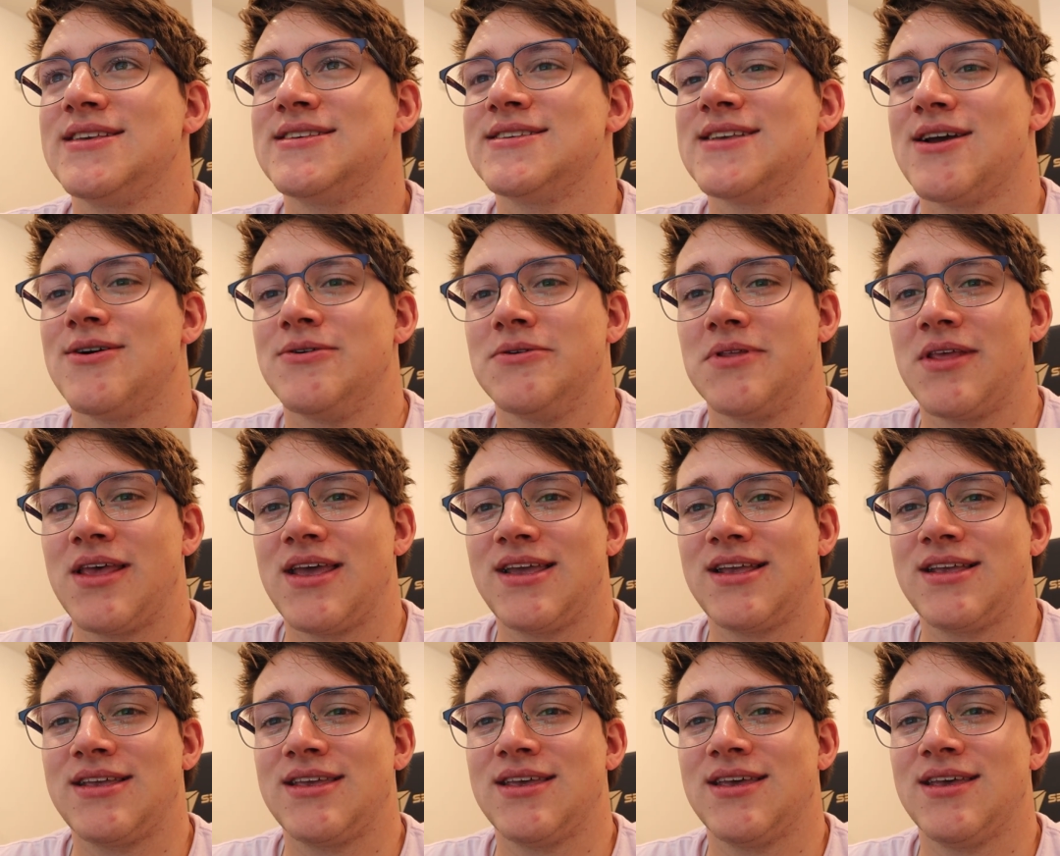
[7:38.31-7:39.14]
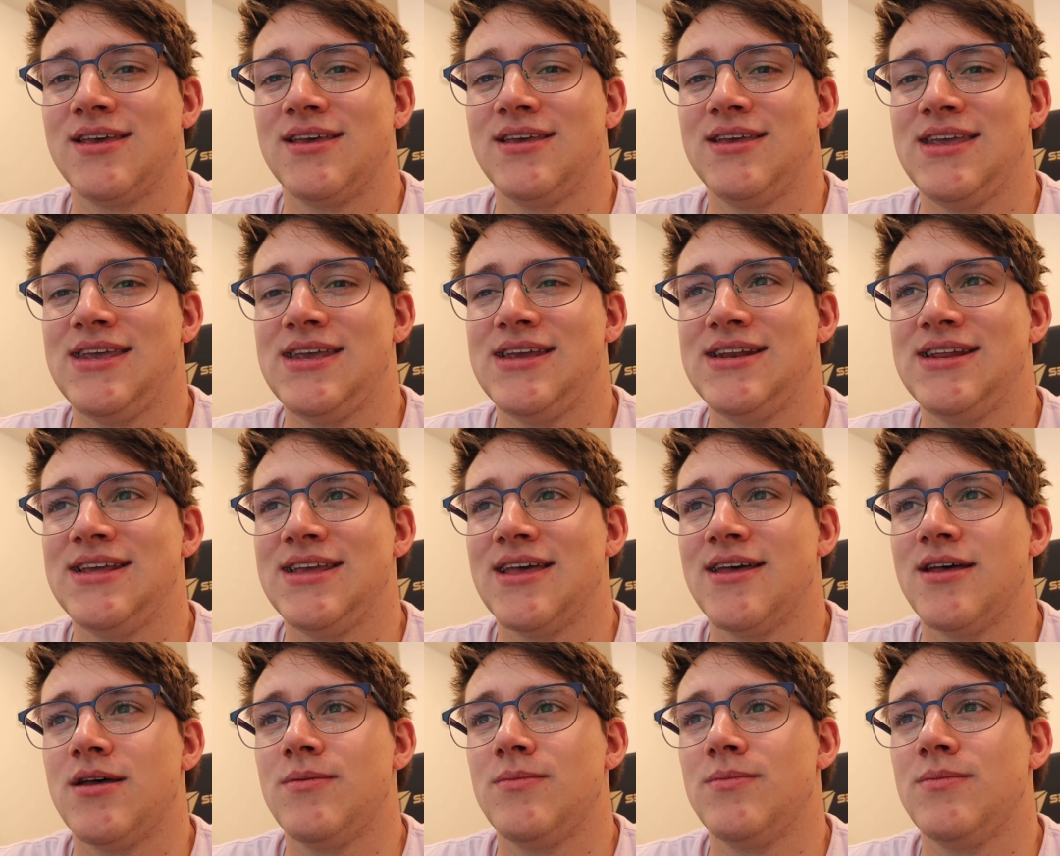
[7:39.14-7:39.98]
sound like
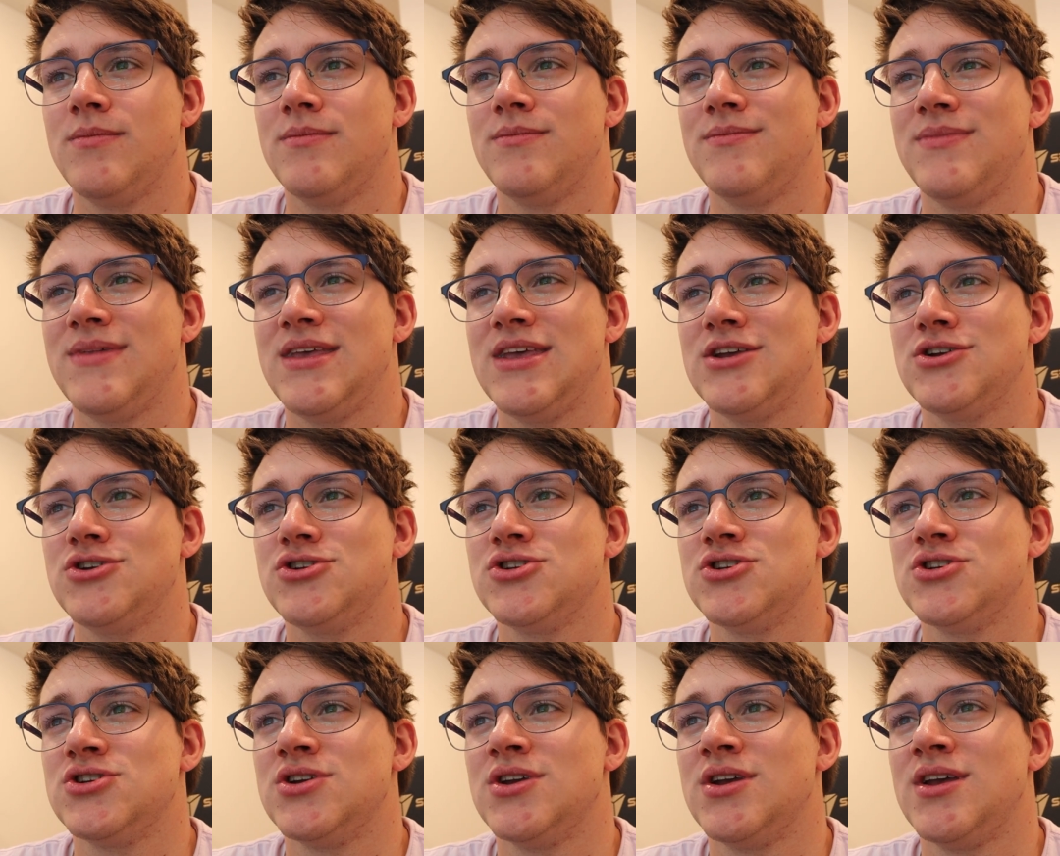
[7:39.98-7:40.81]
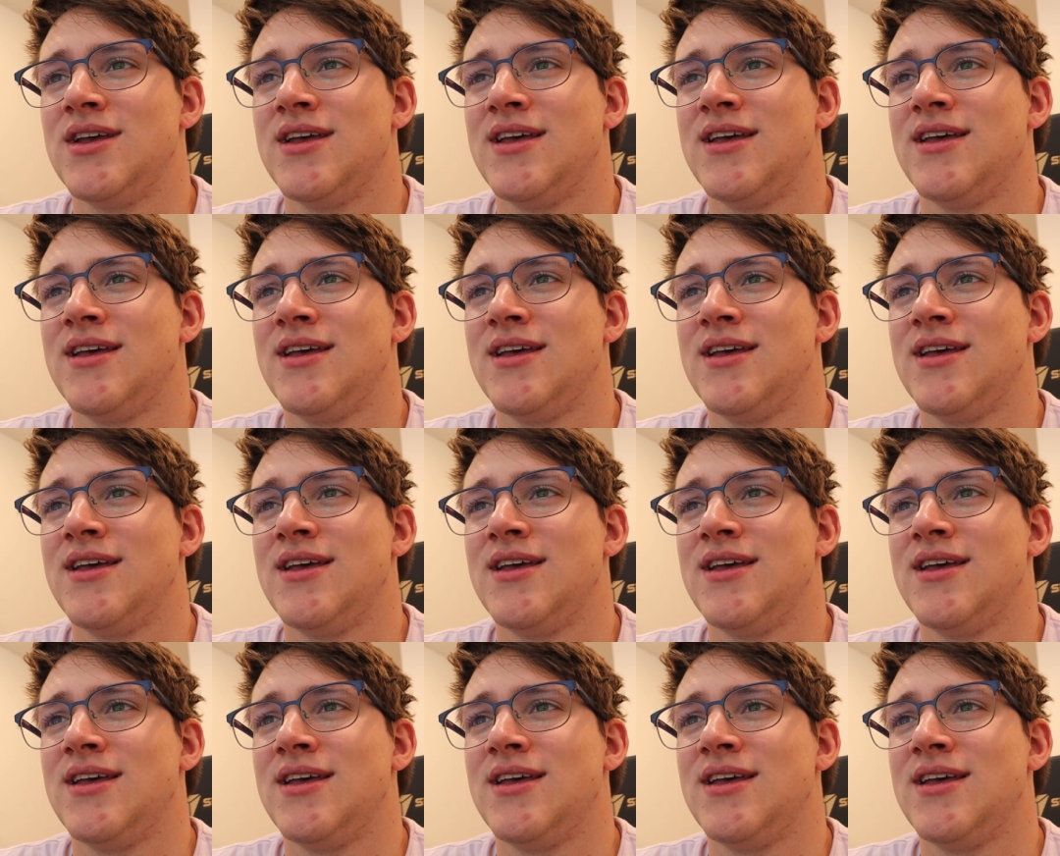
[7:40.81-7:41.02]
EDM-ish.